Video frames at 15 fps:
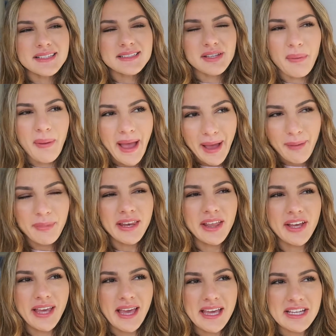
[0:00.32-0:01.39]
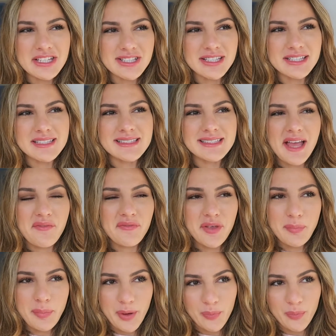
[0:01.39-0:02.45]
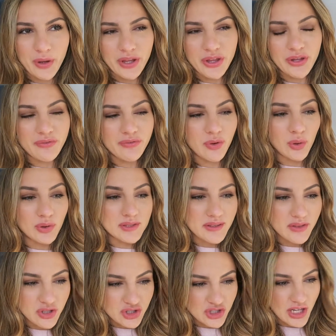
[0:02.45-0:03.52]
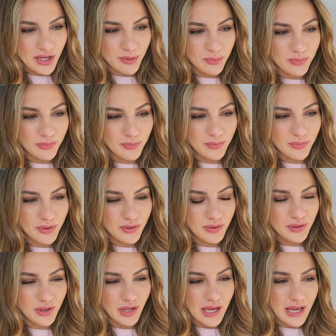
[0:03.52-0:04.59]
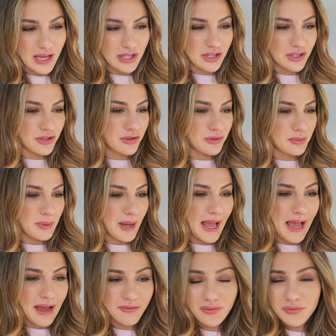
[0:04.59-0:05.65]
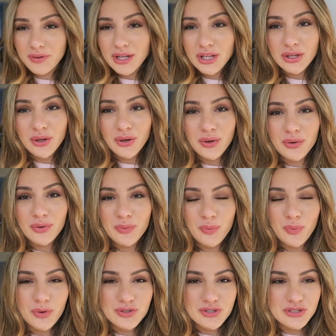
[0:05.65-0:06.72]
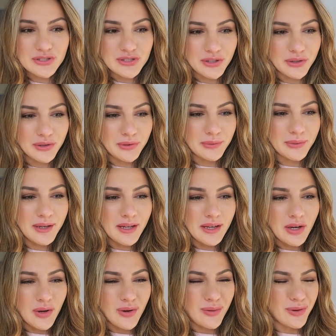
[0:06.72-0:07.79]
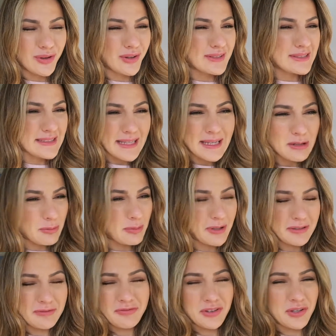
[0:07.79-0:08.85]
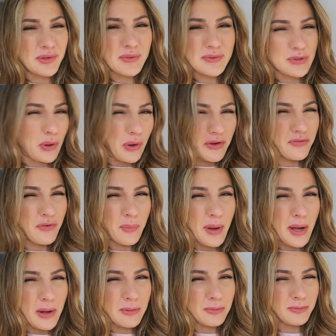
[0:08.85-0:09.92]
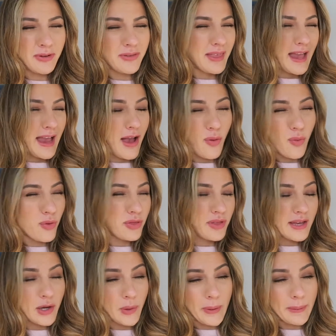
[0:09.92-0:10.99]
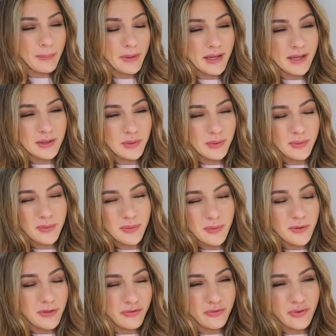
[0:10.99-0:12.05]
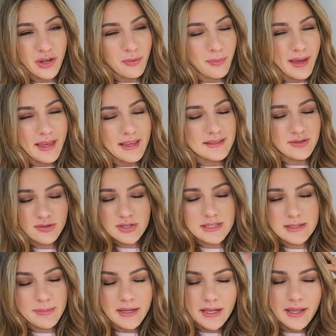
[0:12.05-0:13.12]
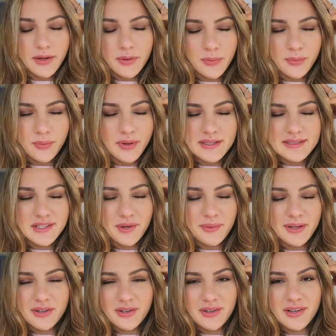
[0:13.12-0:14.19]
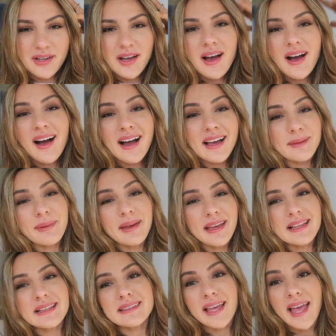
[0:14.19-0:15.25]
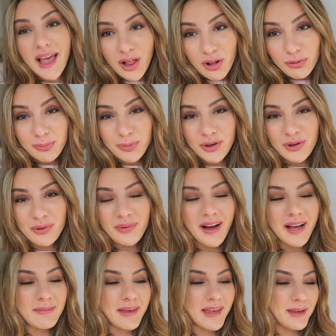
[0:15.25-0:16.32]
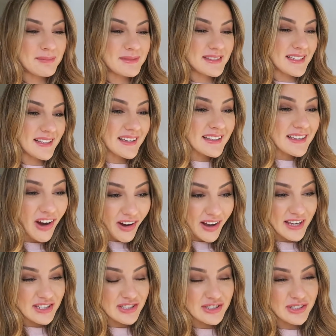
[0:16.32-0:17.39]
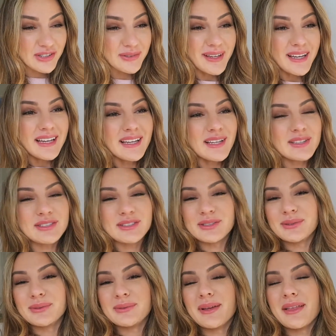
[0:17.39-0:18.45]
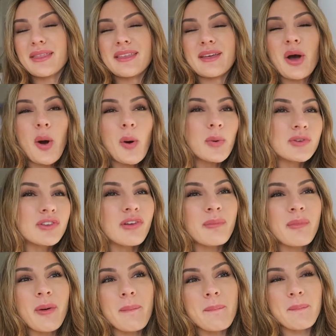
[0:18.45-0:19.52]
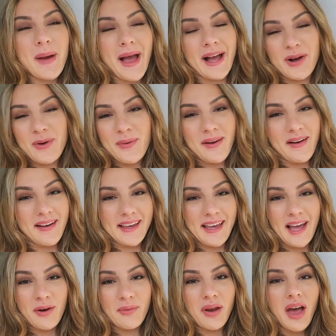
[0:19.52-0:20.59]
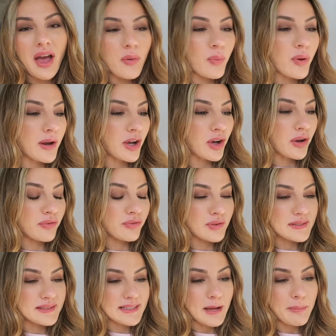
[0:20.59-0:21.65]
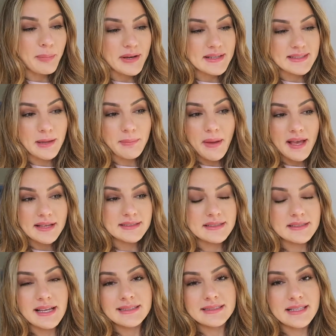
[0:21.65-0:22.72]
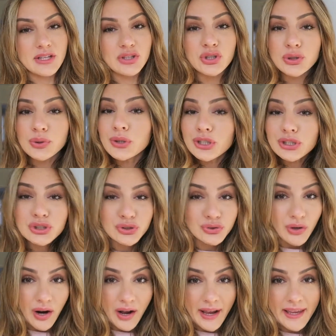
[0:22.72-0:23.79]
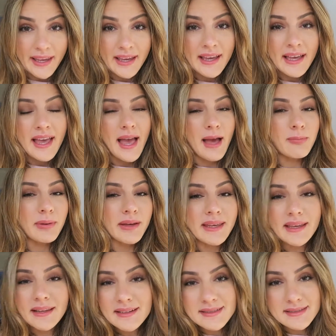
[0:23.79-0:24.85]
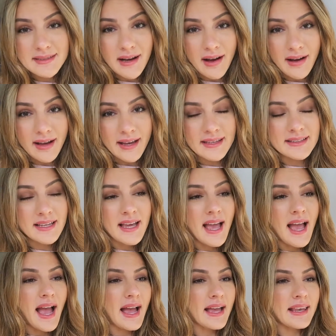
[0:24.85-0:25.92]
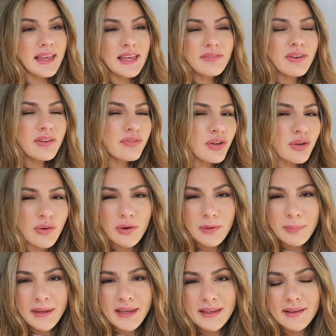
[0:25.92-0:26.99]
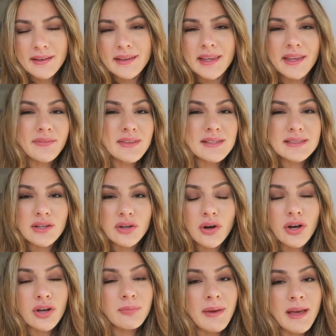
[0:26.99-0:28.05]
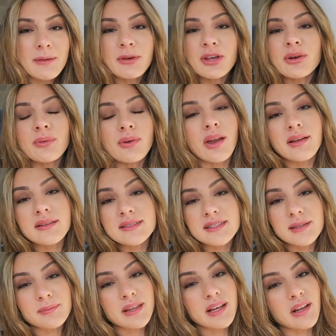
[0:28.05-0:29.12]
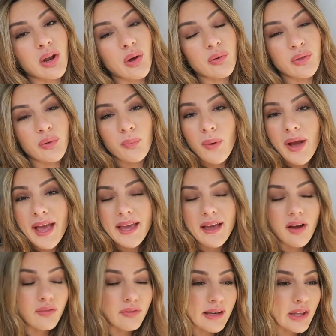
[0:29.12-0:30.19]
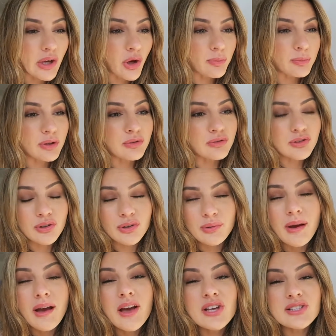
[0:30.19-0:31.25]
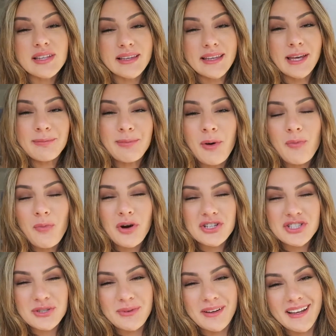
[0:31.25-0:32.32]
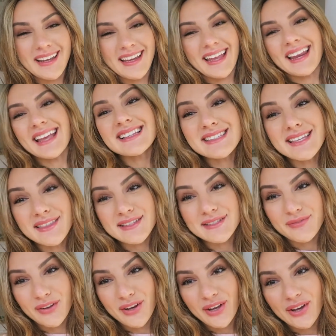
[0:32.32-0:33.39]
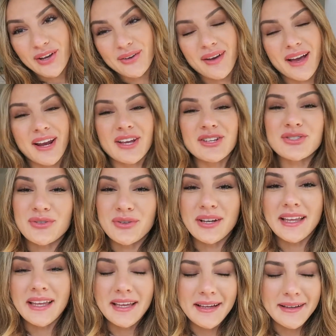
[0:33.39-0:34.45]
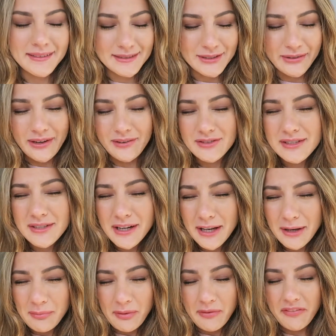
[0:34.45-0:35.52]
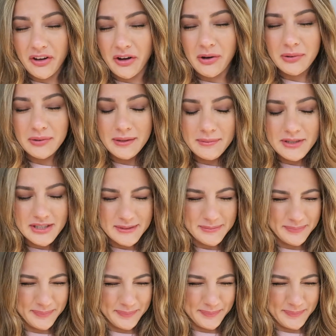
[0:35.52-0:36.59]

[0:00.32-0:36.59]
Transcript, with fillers: So how many occasions have there been when you've gone to the gym and you haven't really known what to do, or you're just a little bit confused or overwhelmed with all the equipment, all the free weights? You're just a bit like, what is going on? I'm here to help you. I'm here to guide you to the ultimate back workout. I want to go through step-by-step exercises that you could try, a beginner's guide. And even if you're not a beginner, give this a go. Maybe you'll learn something along the way. I really hope you do. So keep on watching. We're going to get into this video. And I truly, I'm sorry, I've just got a little bit of a cold. Let me just,